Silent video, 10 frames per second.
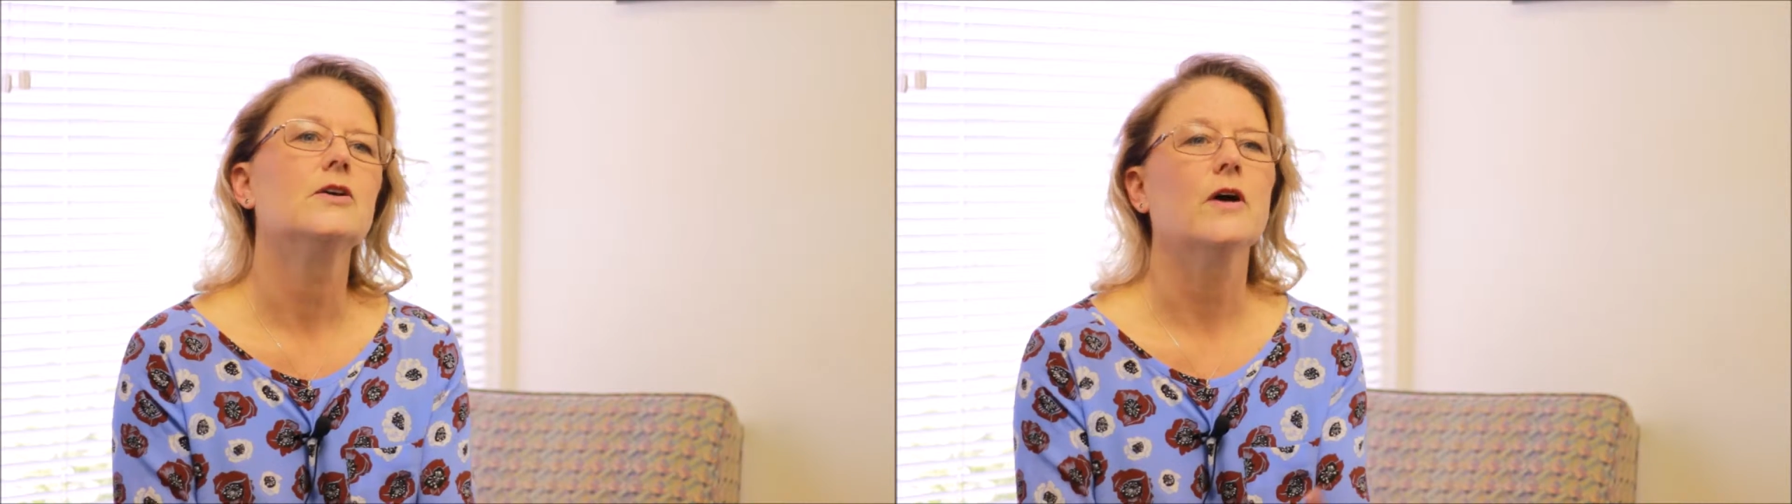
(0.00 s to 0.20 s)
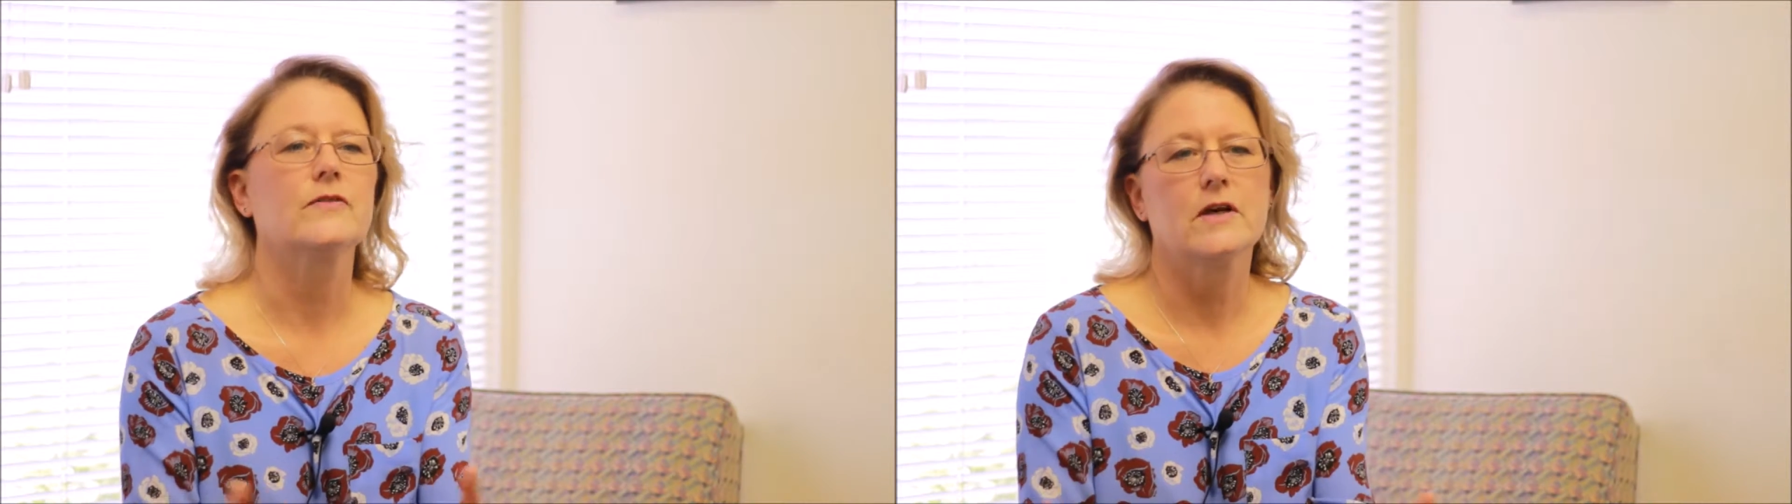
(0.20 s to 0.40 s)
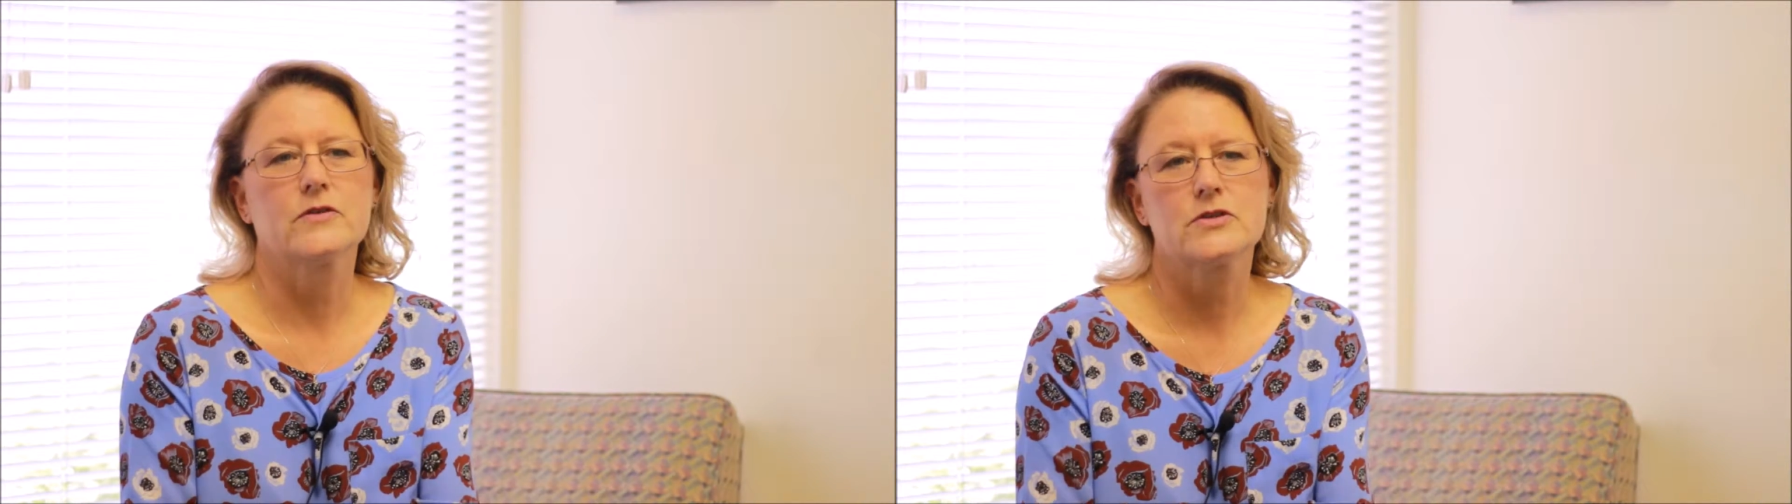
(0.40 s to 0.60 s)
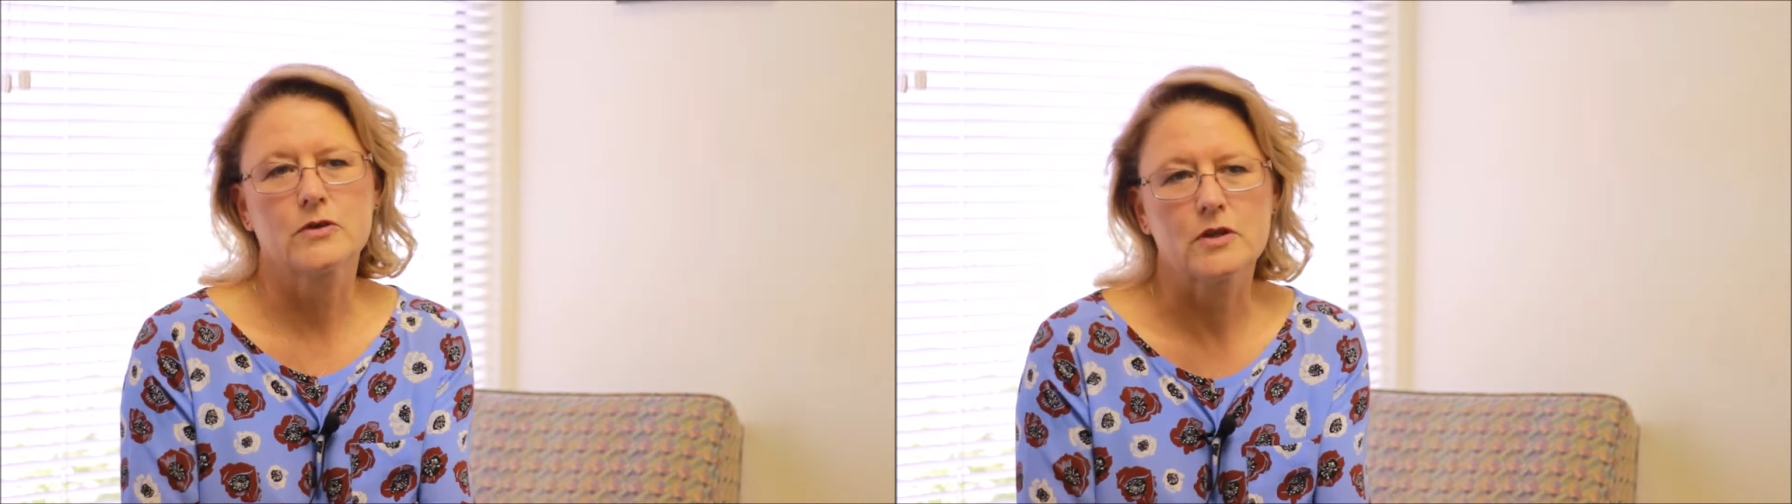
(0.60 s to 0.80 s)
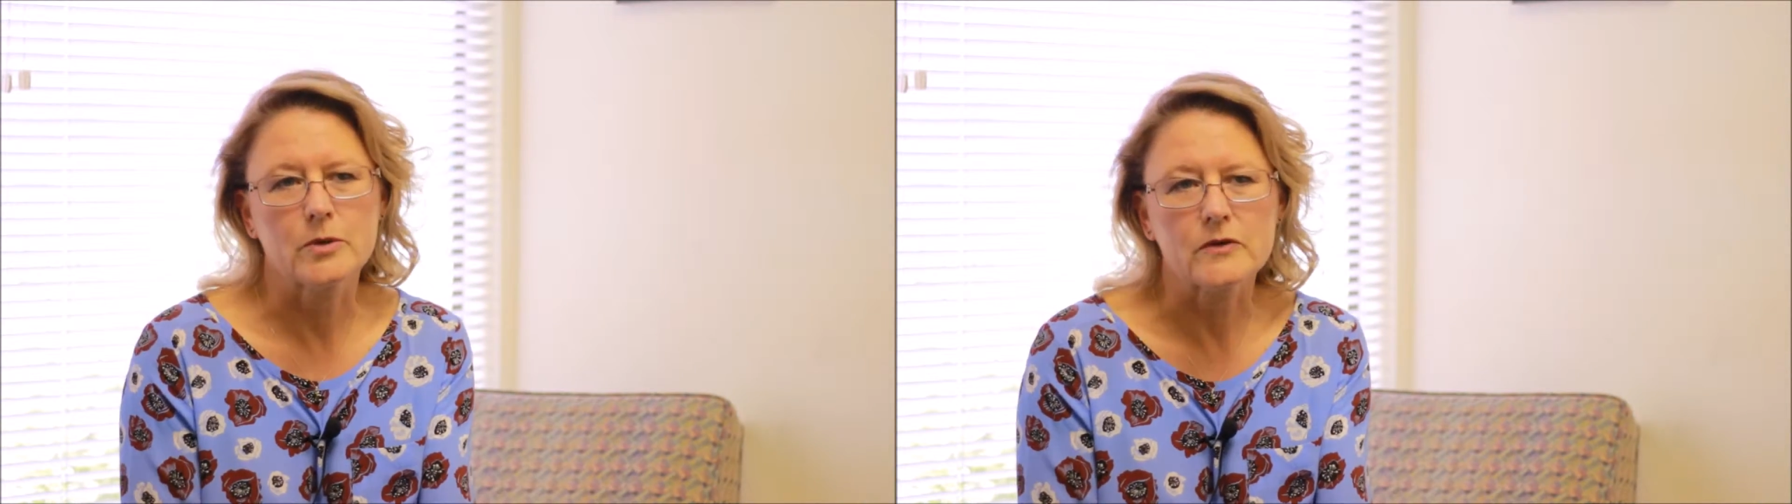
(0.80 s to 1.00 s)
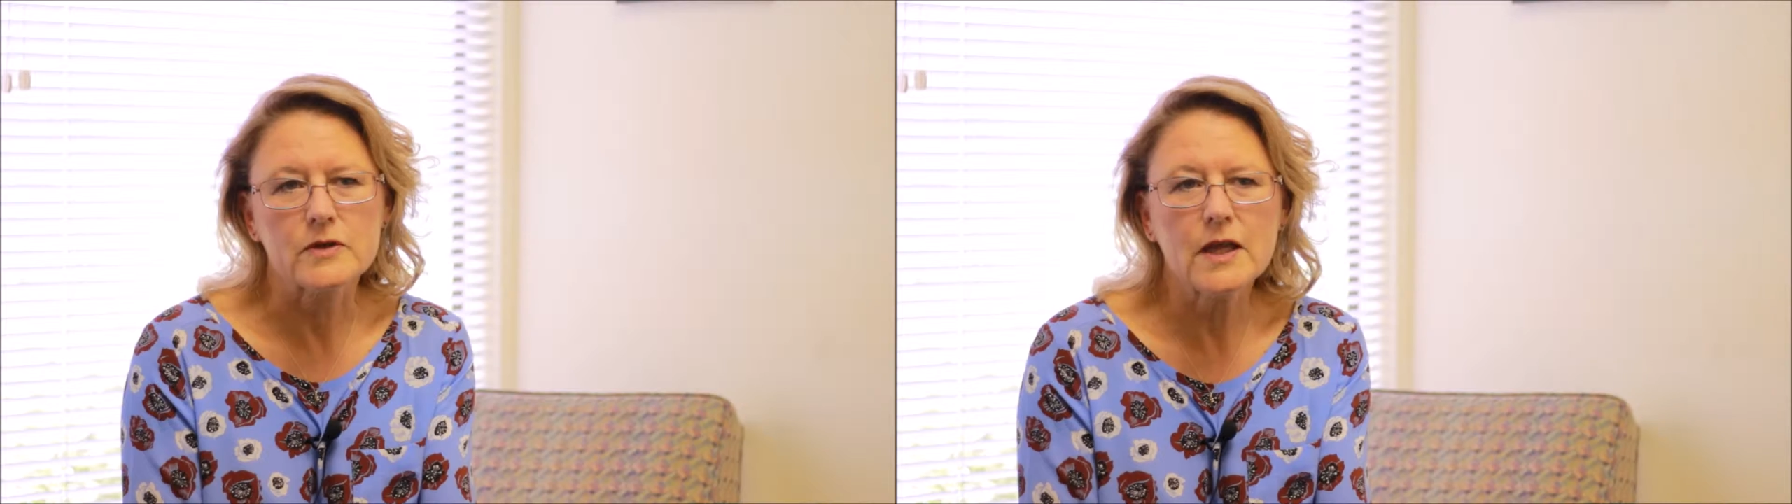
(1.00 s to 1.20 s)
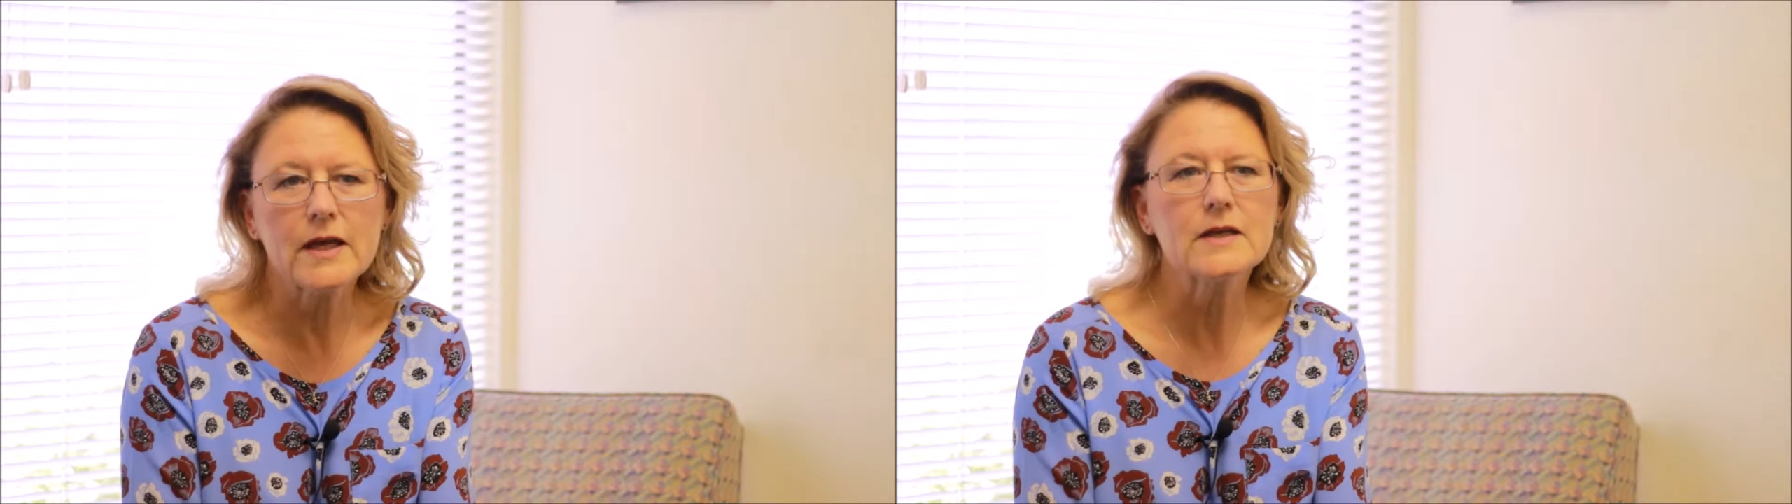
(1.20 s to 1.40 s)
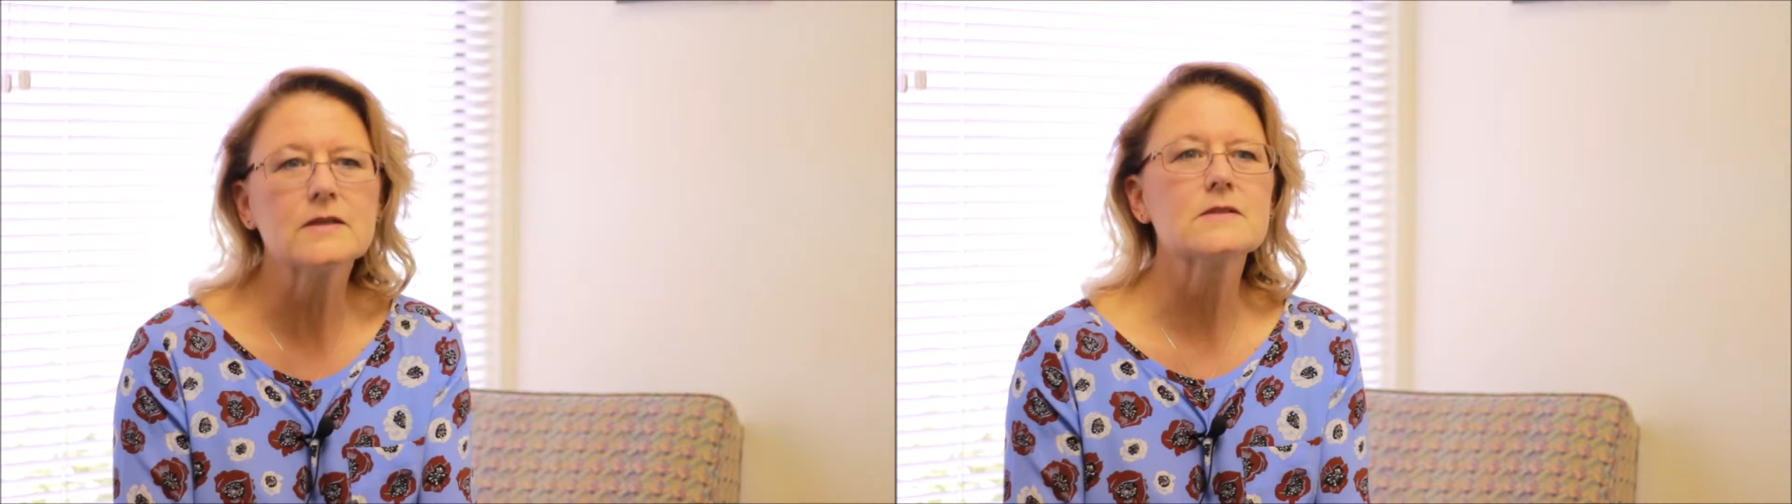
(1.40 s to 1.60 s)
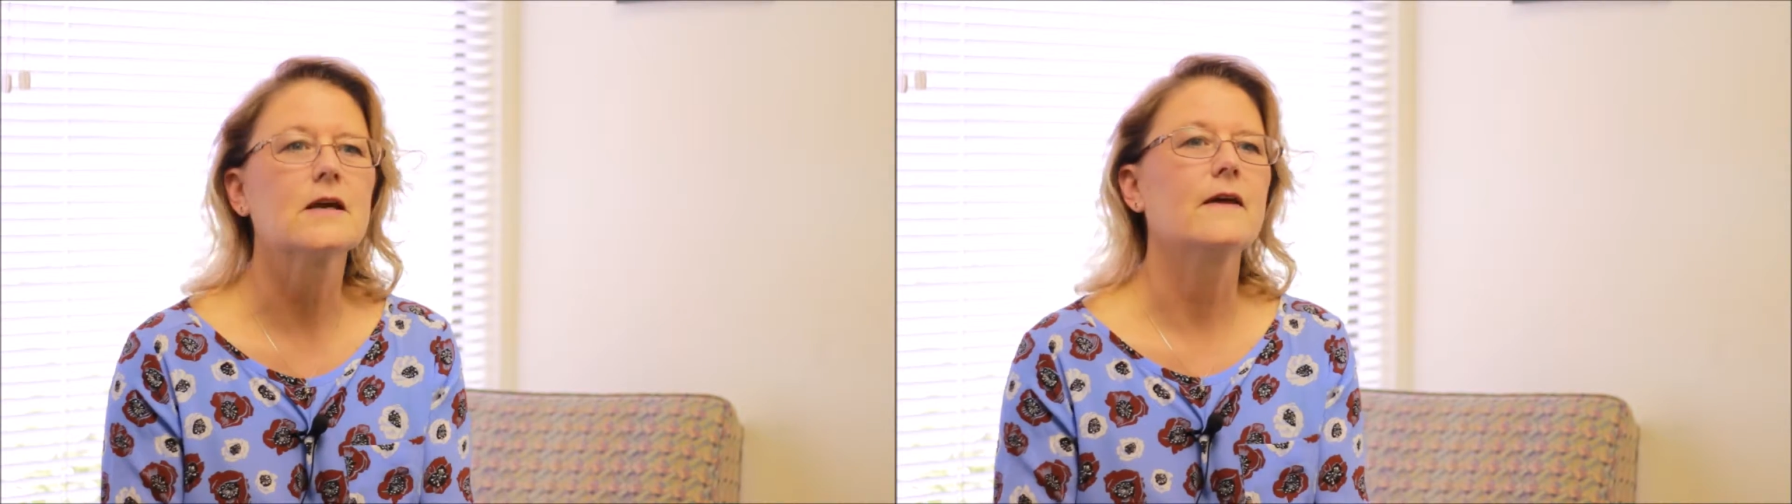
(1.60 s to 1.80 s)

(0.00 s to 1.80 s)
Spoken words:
you have to have a certain number of clients,